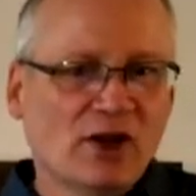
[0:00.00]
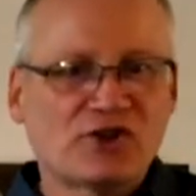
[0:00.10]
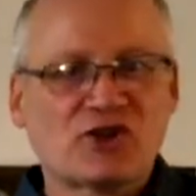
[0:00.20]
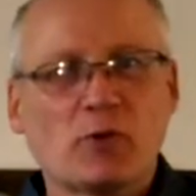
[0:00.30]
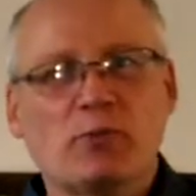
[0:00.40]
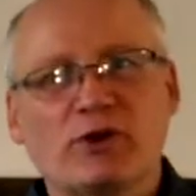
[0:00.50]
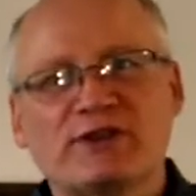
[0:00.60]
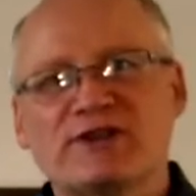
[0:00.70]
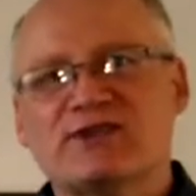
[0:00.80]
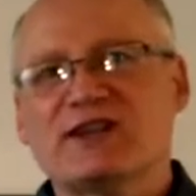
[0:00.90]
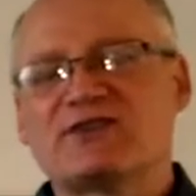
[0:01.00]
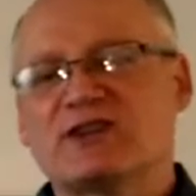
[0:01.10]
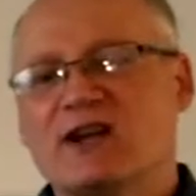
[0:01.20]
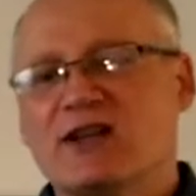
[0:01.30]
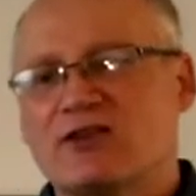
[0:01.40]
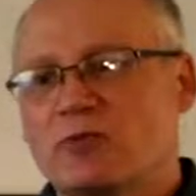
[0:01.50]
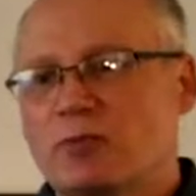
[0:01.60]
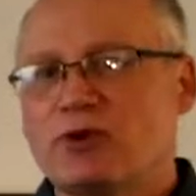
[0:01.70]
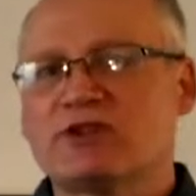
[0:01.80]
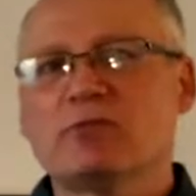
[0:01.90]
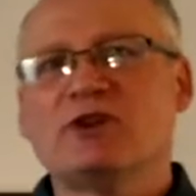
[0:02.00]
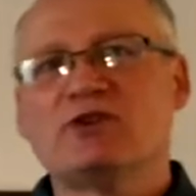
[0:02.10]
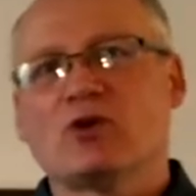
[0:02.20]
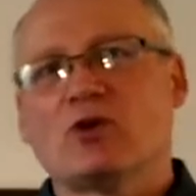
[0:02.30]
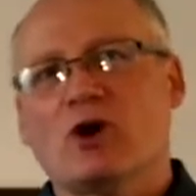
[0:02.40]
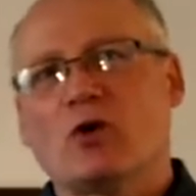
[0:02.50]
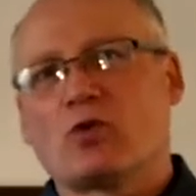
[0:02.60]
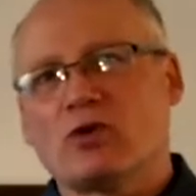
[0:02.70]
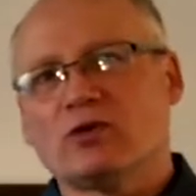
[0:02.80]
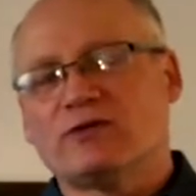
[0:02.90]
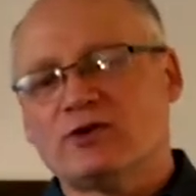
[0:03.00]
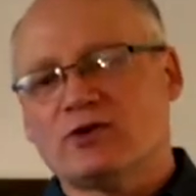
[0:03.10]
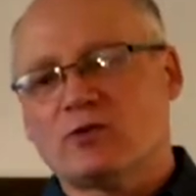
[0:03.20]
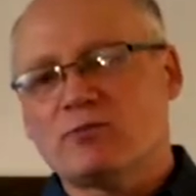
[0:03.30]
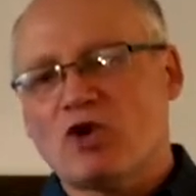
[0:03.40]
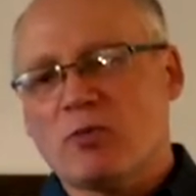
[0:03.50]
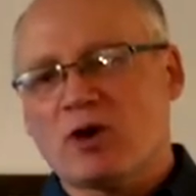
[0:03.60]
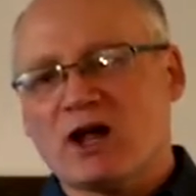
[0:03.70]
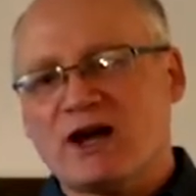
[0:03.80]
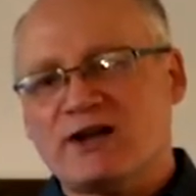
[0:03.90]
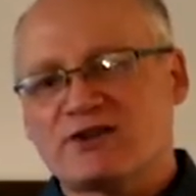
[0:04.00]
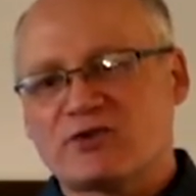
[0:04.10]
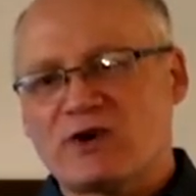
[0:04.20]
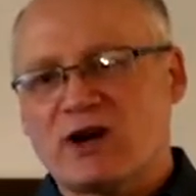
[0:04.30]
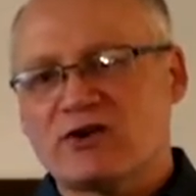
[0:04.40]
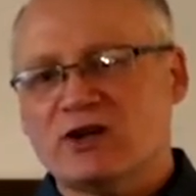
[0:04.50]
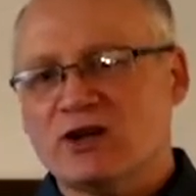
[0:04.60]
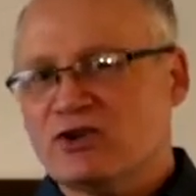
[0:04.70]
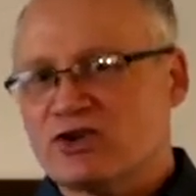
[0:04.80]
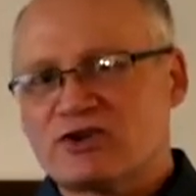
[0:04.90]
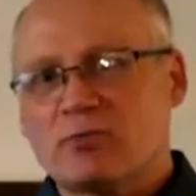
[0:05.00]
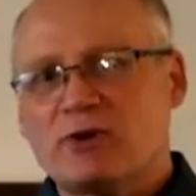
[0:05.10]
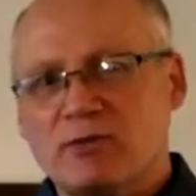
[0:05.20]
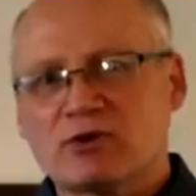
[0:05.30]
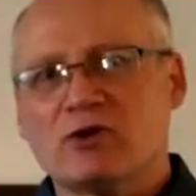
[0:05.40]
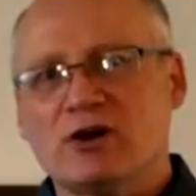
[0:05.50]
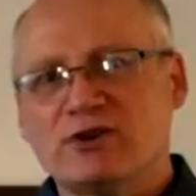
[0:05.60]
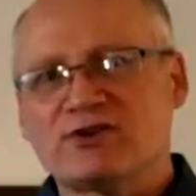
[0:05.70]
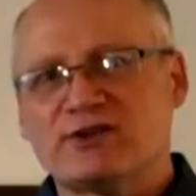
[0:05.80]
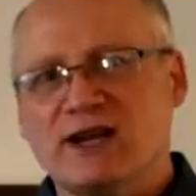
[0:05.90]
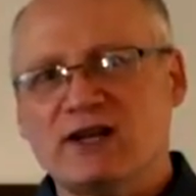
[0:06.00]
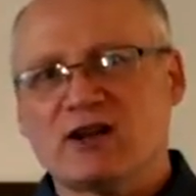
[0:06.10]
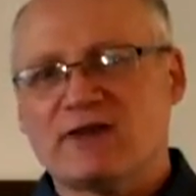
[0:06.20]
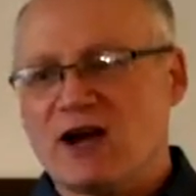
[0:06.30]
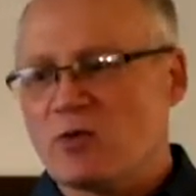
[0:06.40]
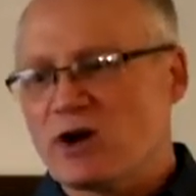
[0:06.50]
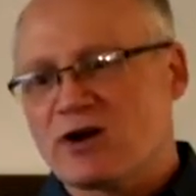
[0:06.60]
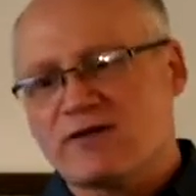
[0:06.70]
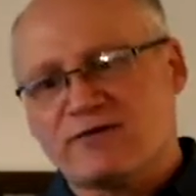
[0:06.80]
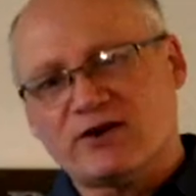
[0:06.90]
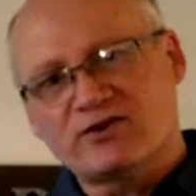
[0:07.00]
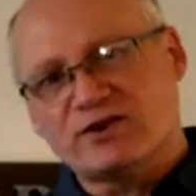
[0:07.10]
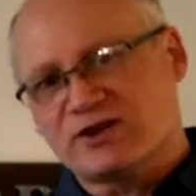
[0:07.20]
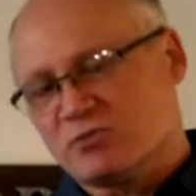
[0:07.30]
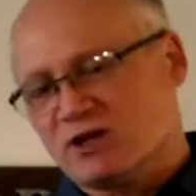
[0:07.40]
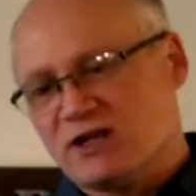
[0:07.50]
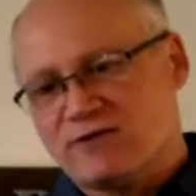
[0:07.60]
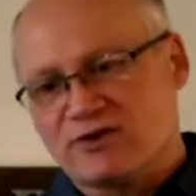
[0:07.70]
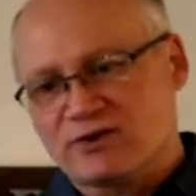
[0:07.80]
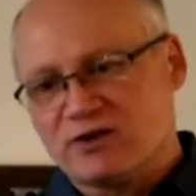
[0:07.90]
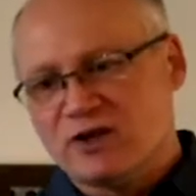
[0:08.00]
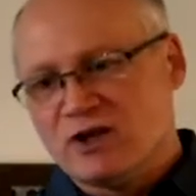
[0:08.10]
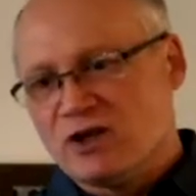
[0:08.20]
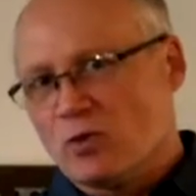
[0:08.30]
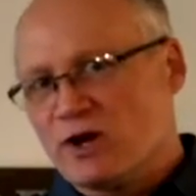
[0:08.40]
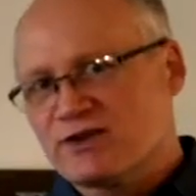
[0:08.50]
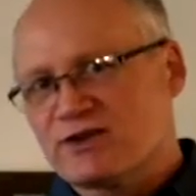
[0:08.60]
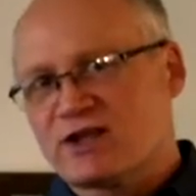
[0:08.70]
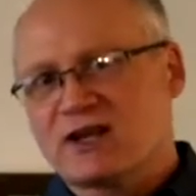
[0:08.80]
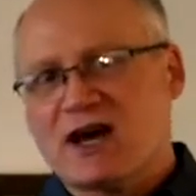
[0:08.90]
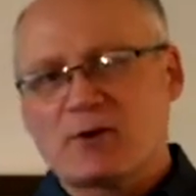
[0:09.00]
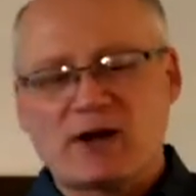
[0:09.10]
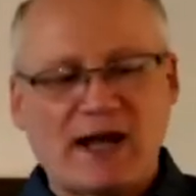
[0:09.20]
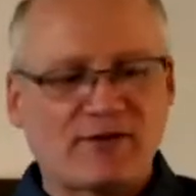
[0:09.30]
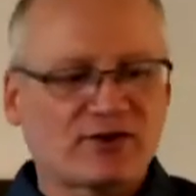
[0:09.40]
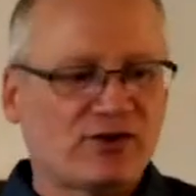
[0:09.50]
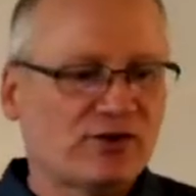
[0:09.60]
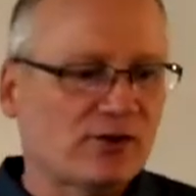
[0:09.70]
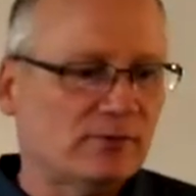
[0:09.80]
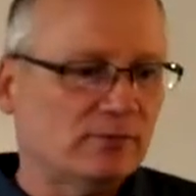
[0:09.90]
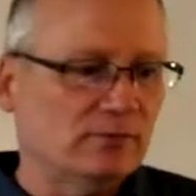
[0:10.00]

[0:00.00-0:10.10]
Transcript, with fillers: And so we put these things together we put them into a, a worldview. We mobilize around just a biblical understanding of how we are to function as believers and what is it that God would have us to do.